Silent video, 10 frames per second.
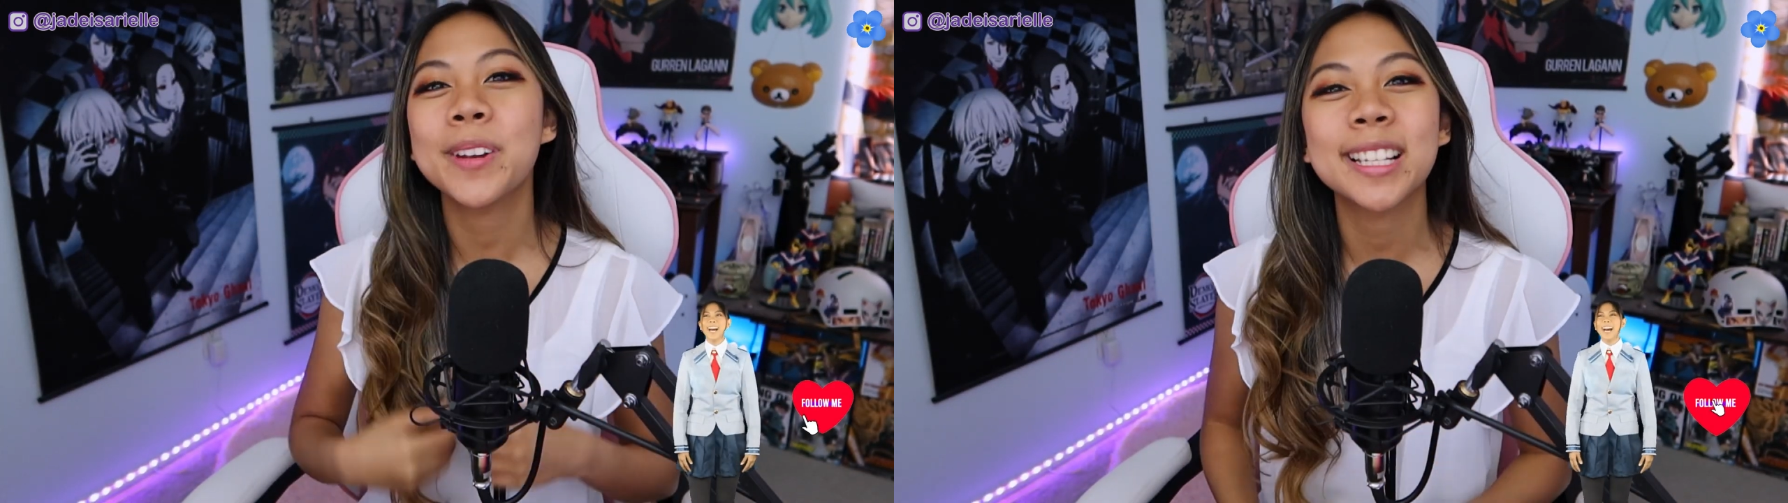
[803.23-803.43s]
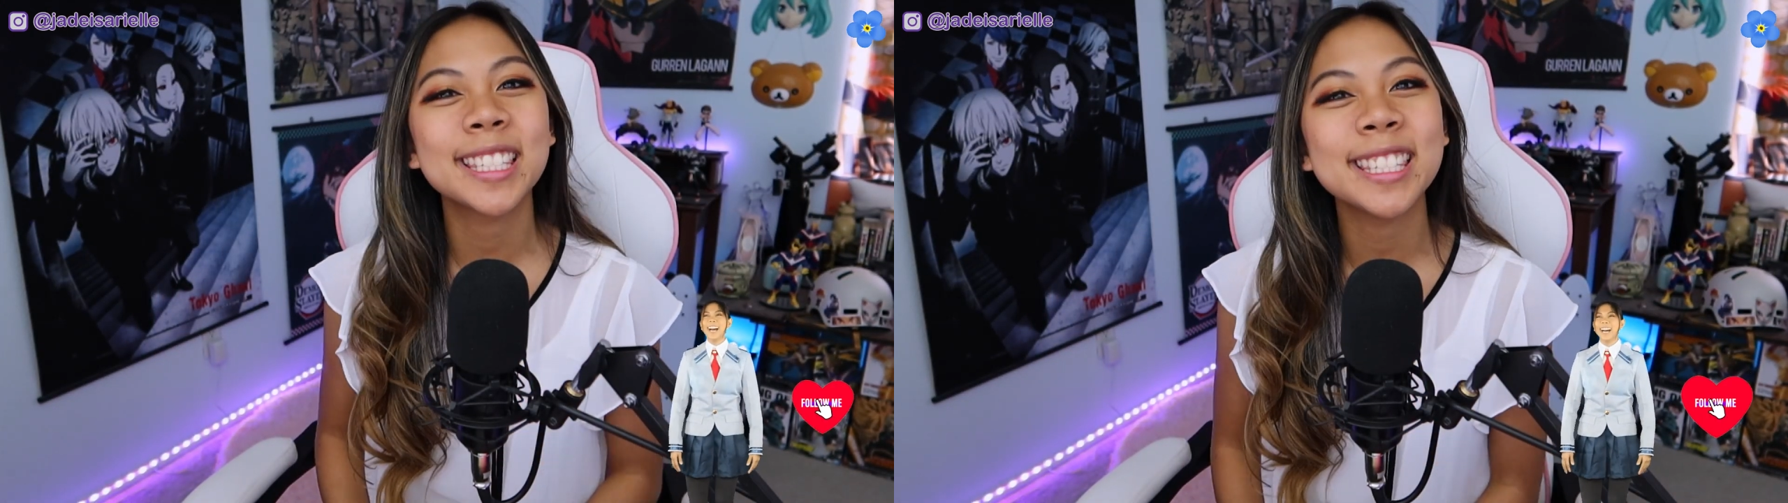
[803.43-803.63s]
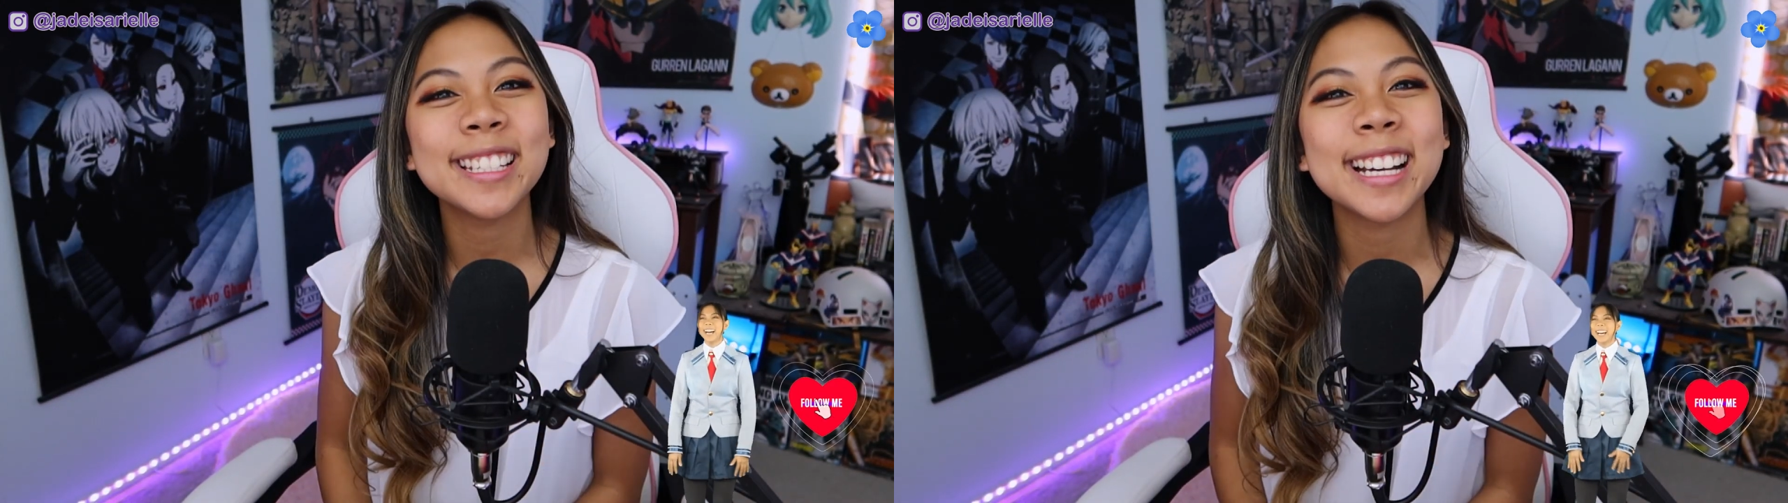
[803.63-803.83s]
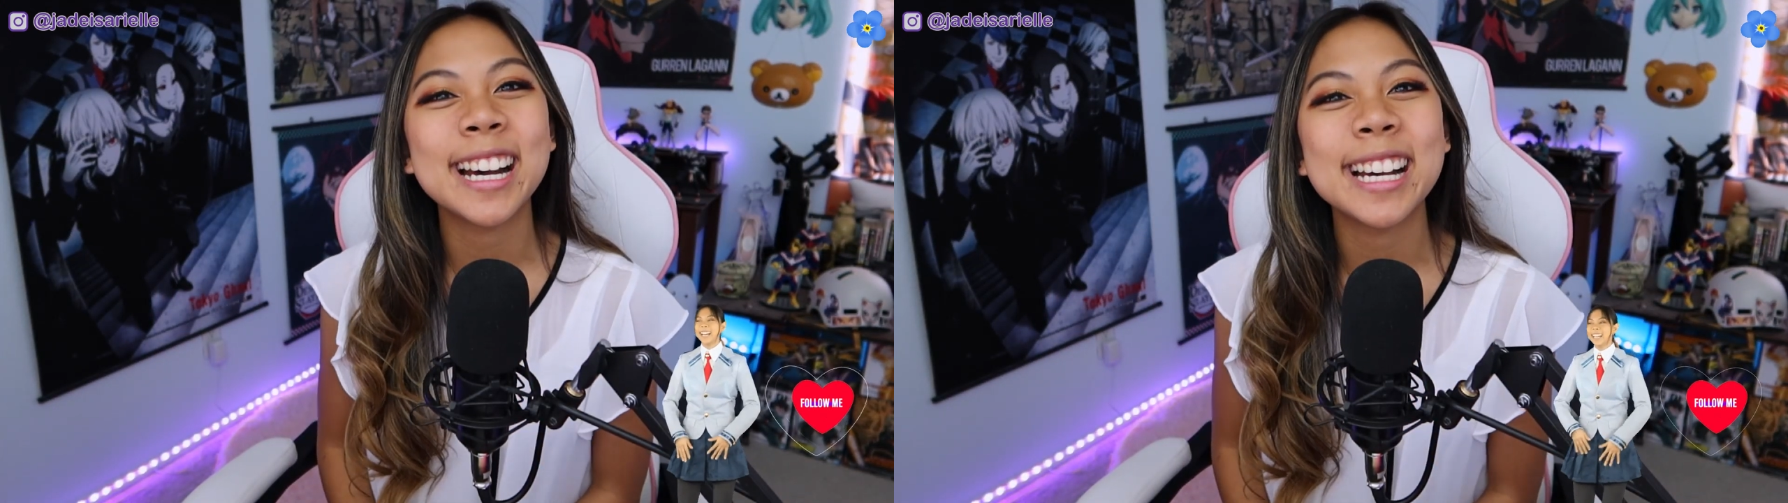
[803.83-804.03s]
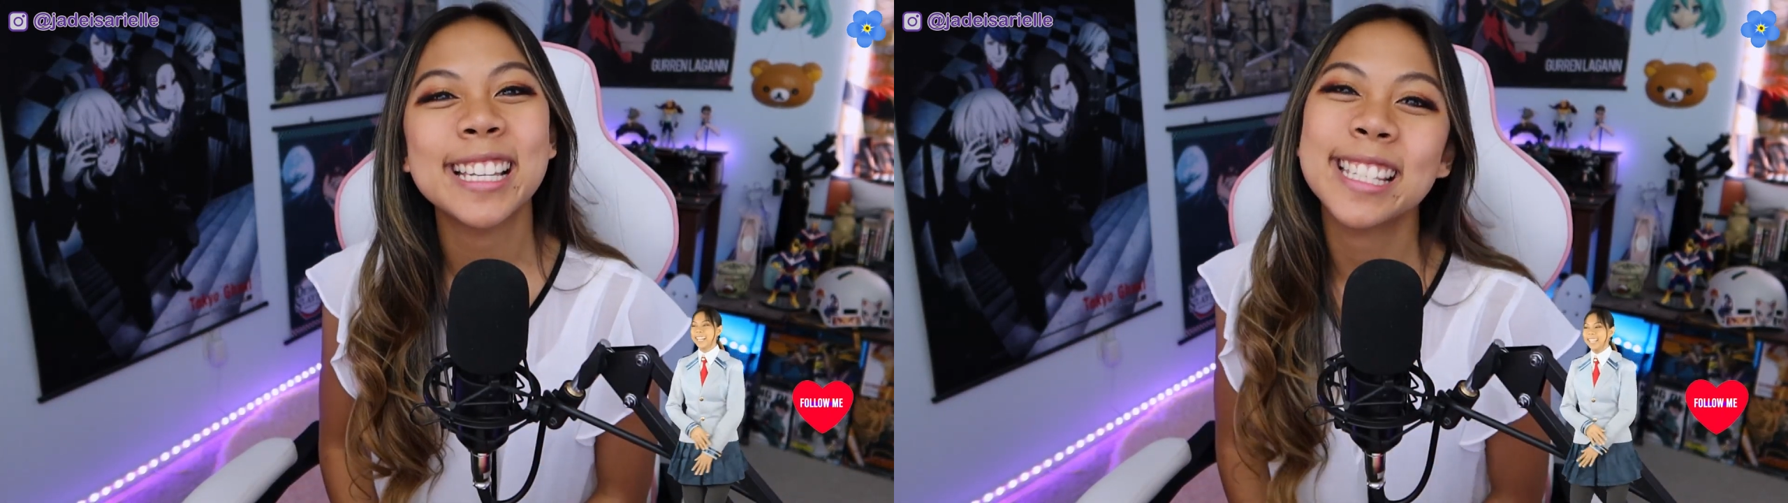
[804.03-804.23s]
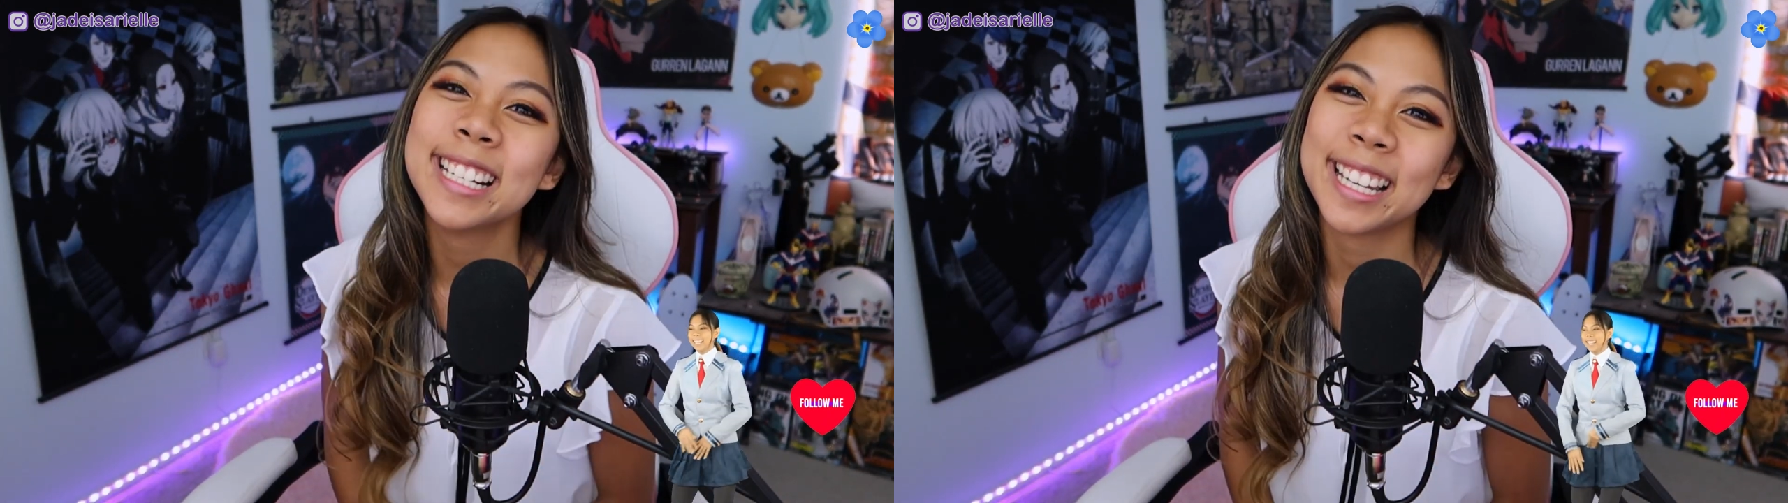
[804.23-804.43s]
and I'll see you guys in the